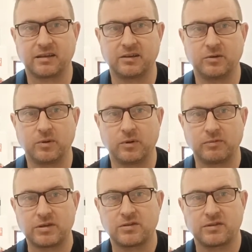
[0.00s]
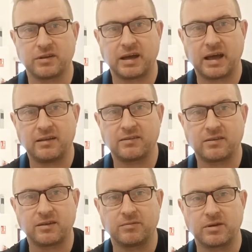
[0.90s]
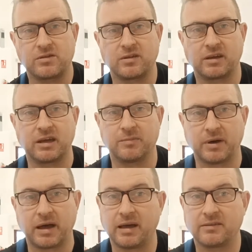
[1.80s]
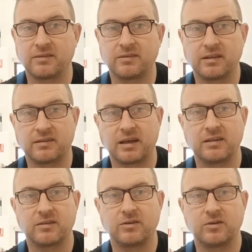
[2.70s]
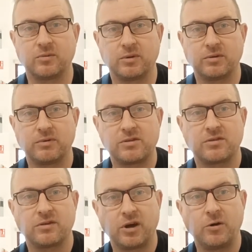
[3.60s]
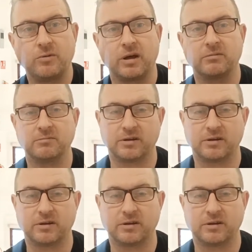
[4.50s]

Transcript: that you were registered as the registered keeper as the date that you were the registered owner.